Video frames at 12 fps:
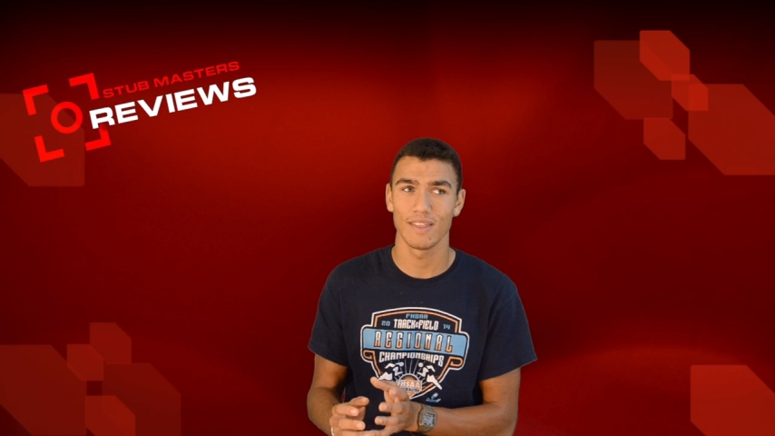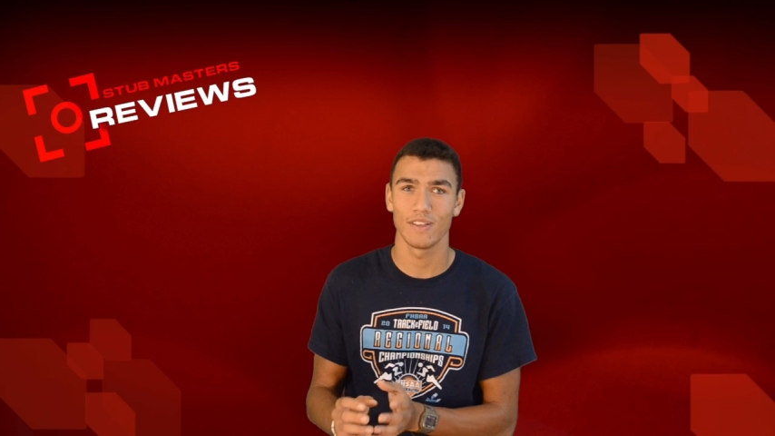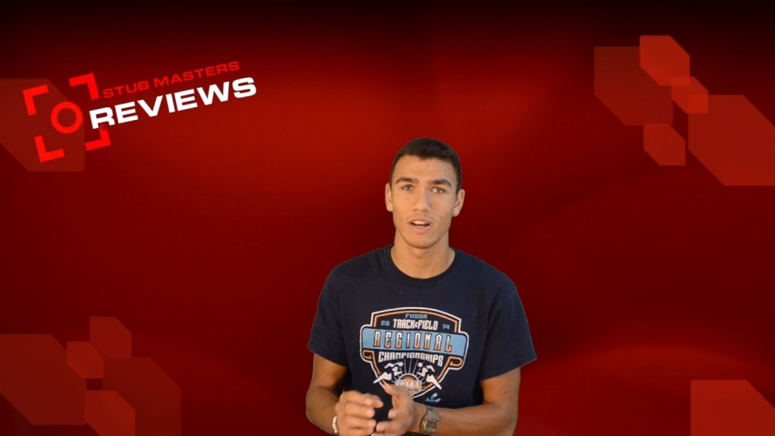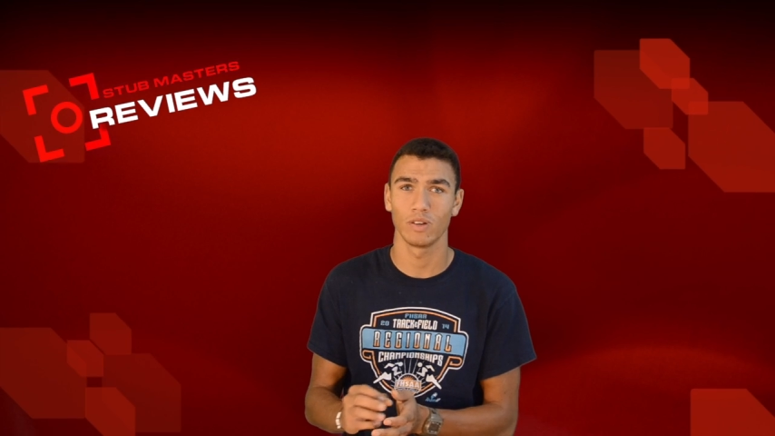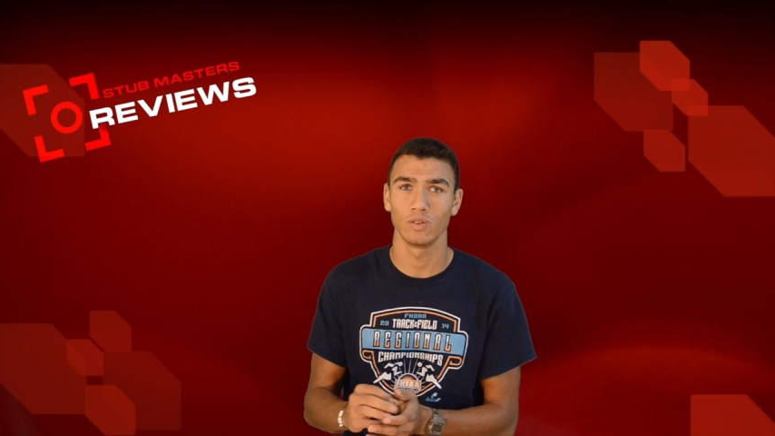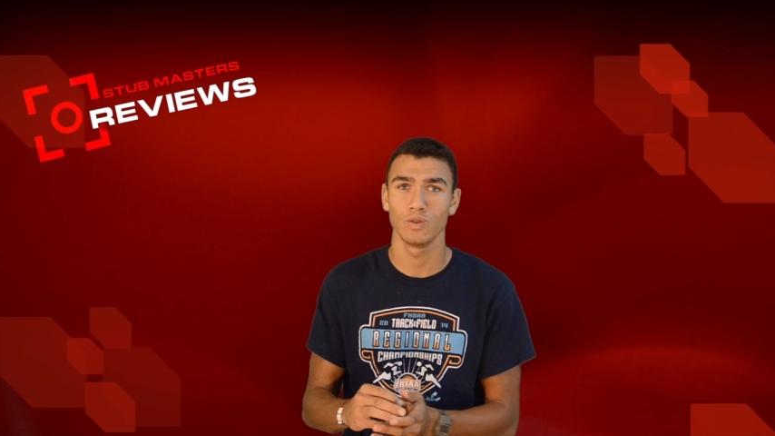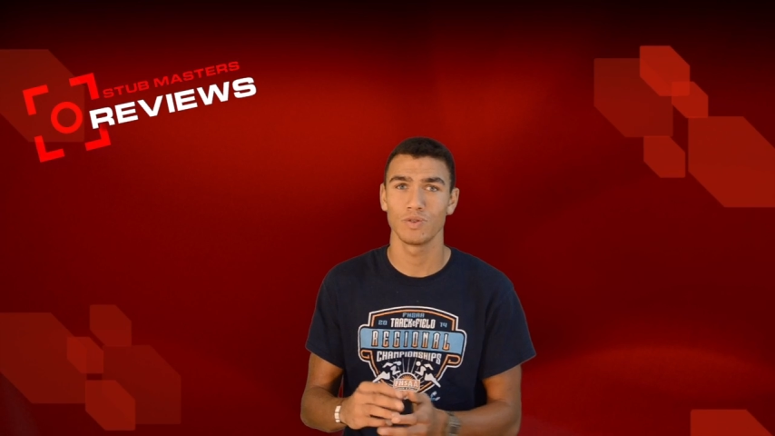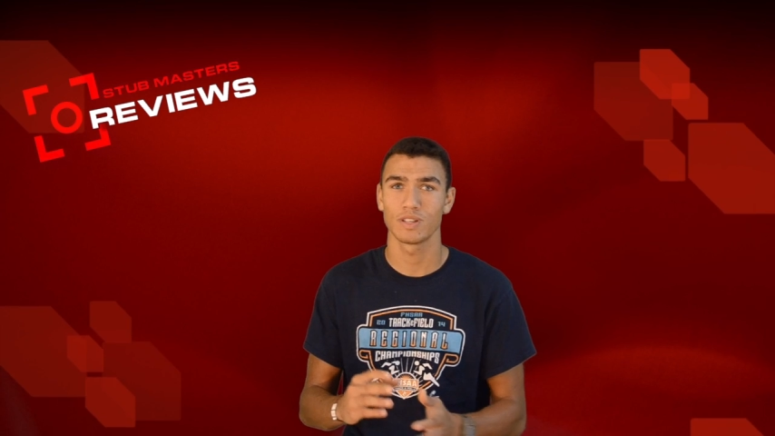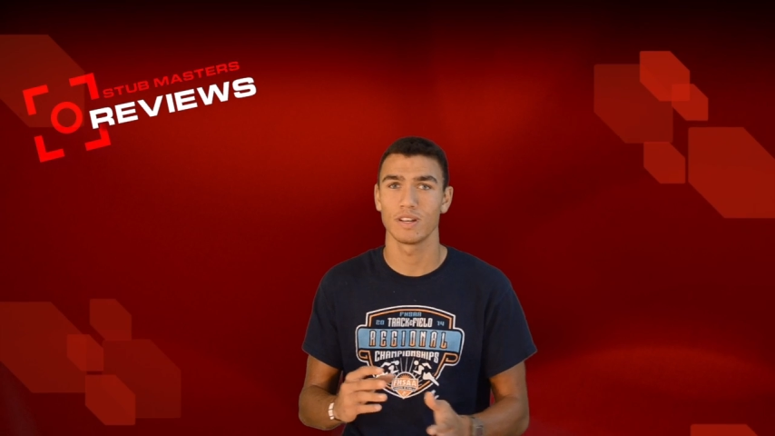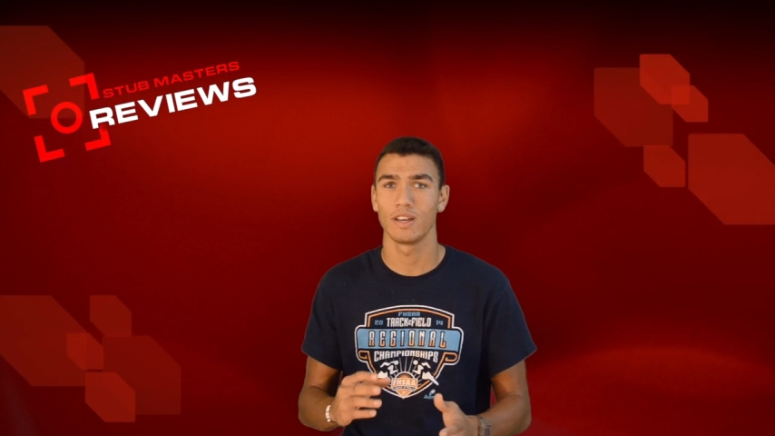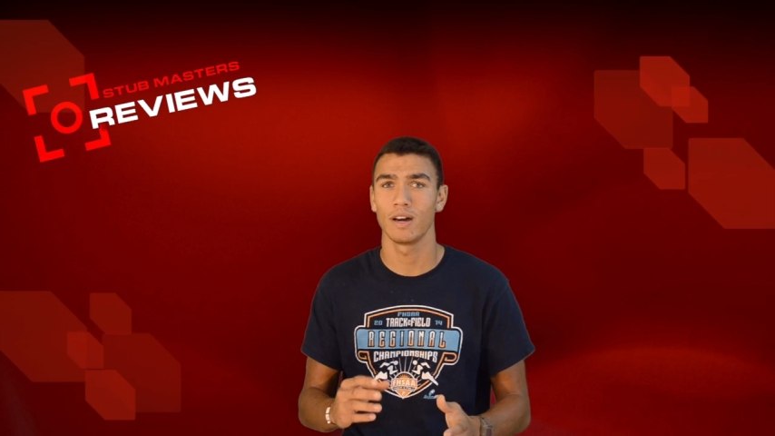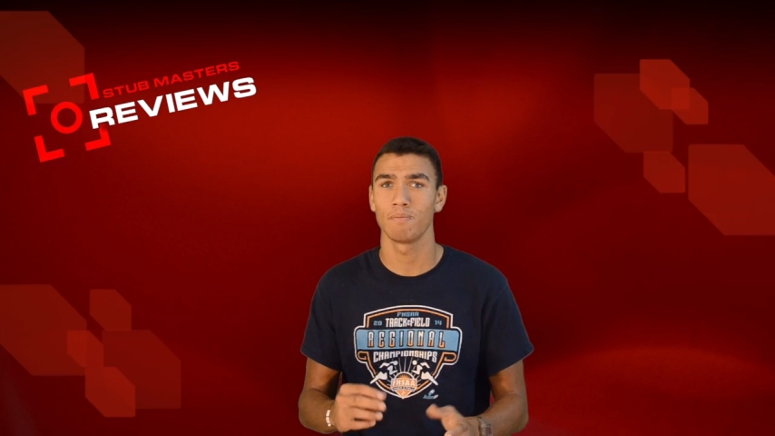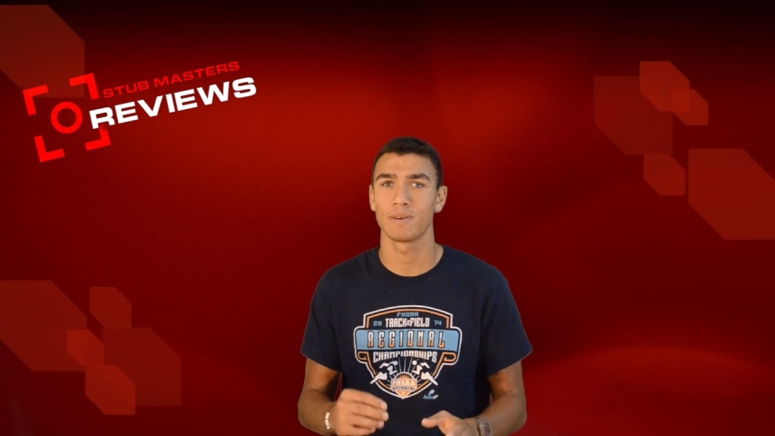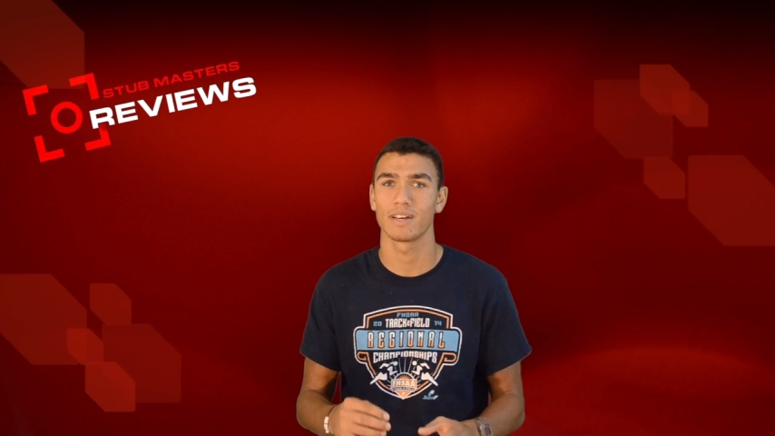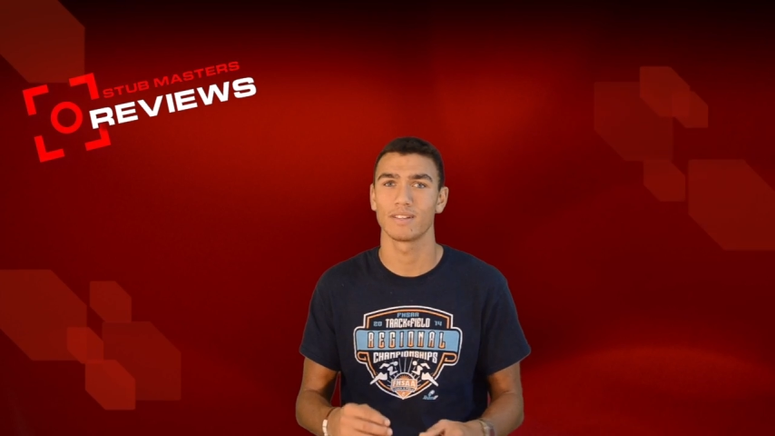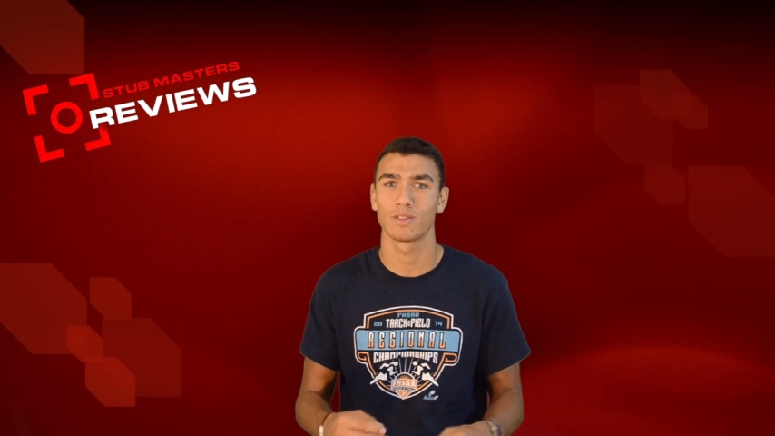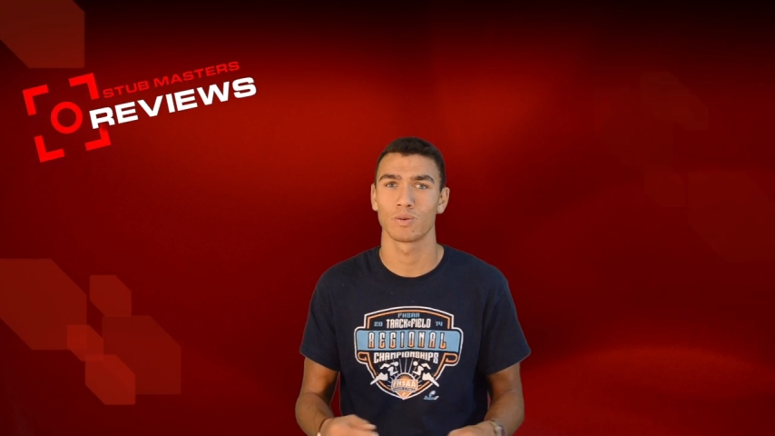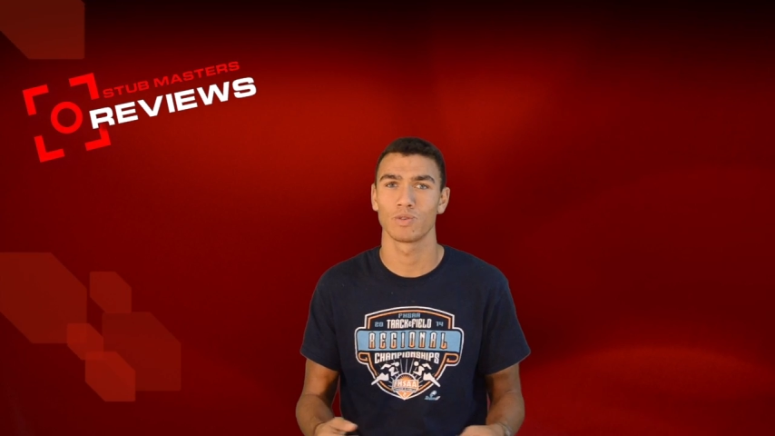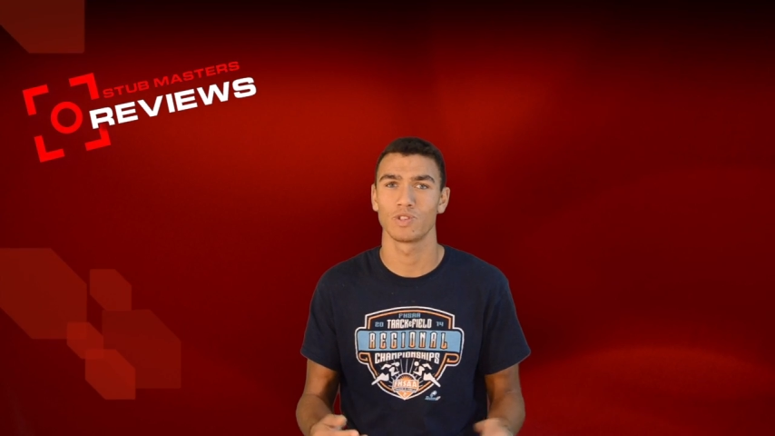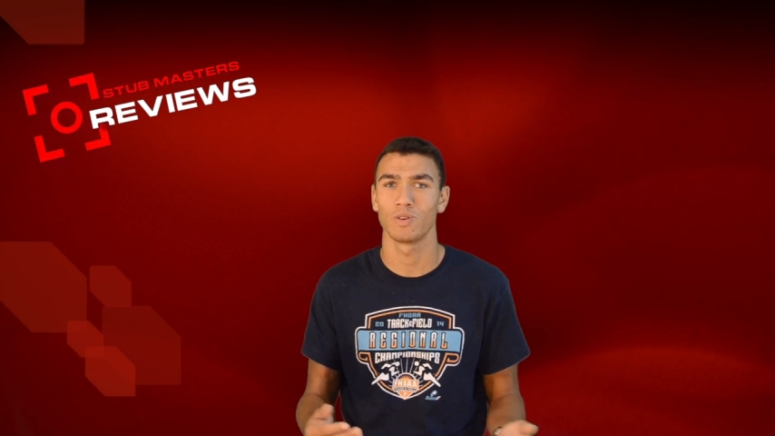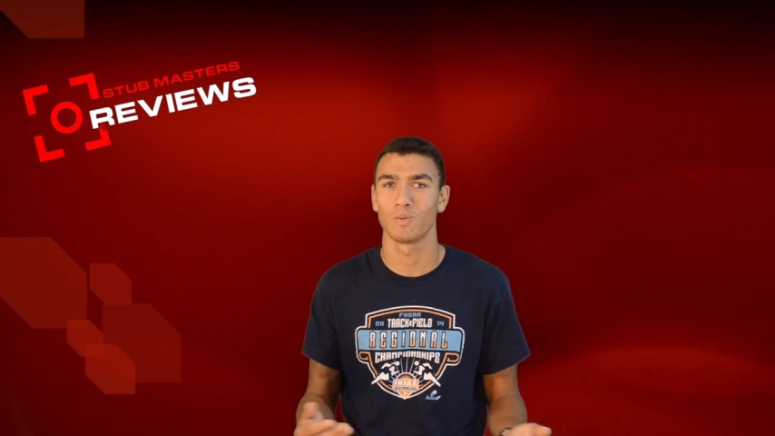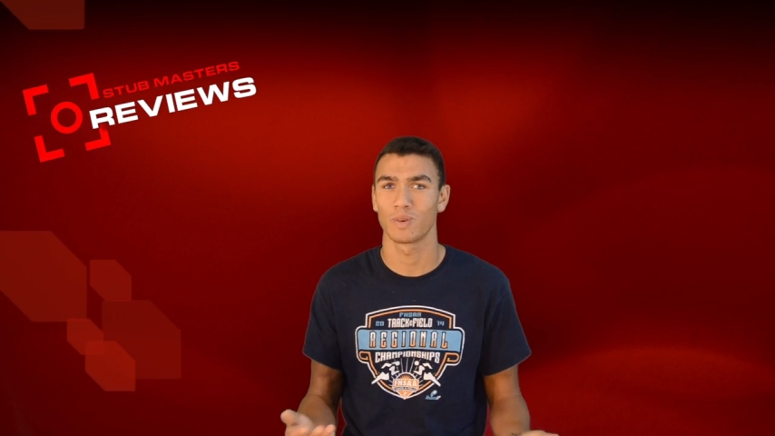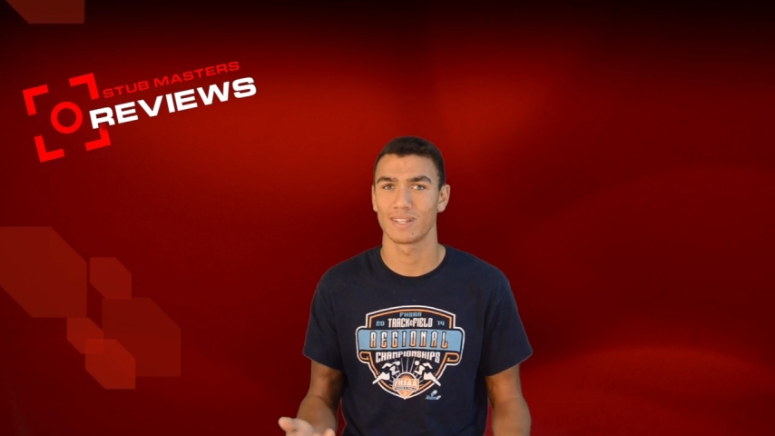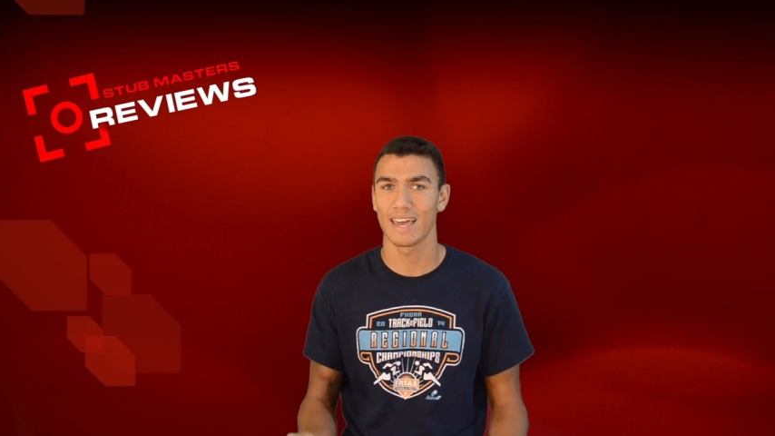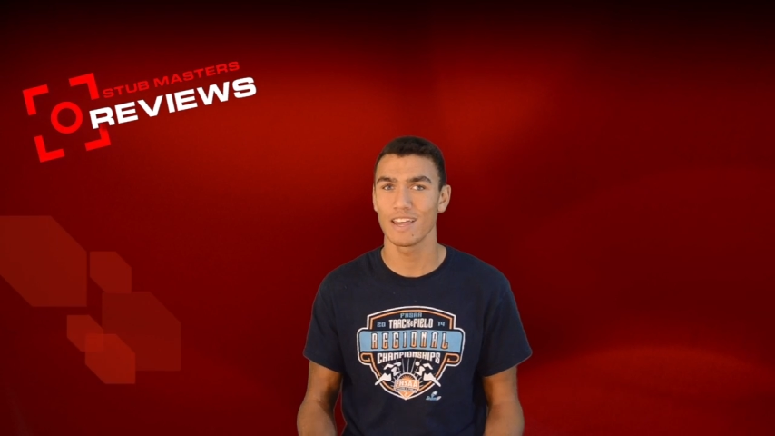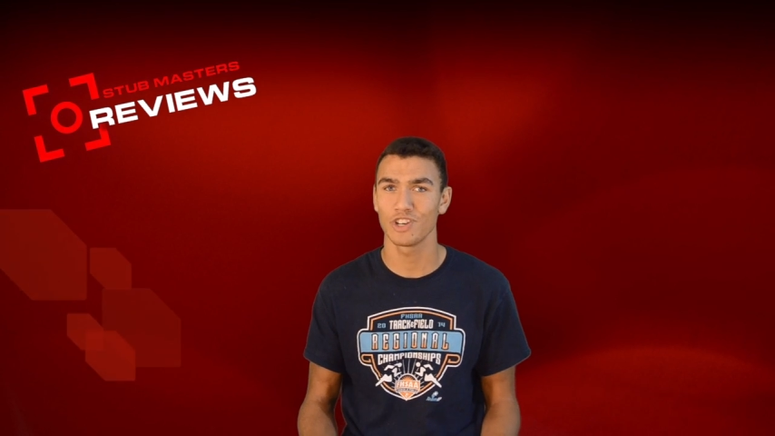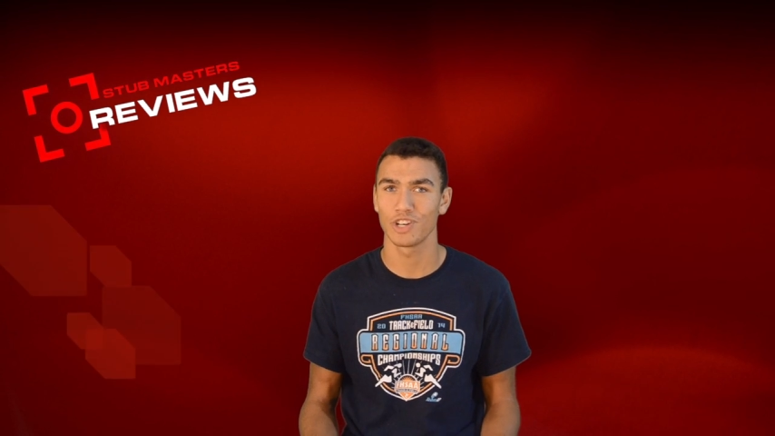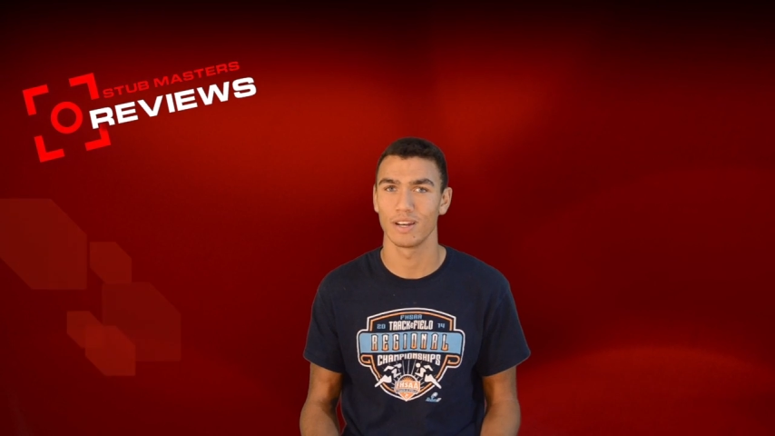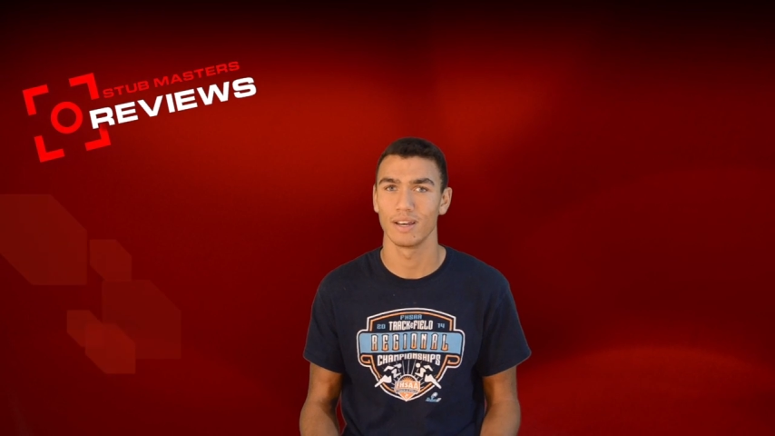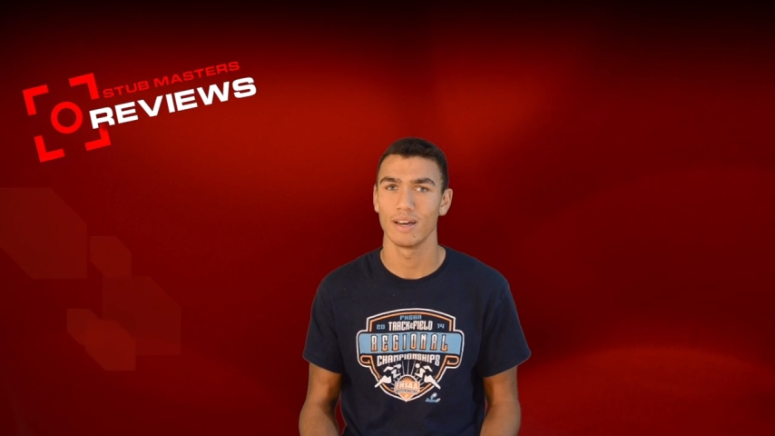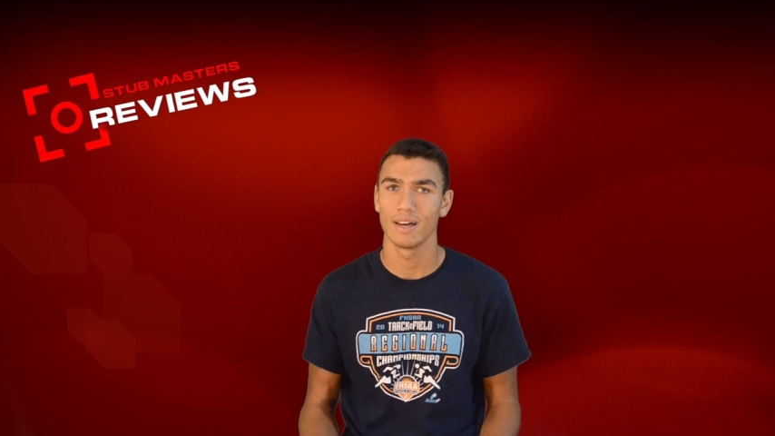and then it loosened up because there was no more tension.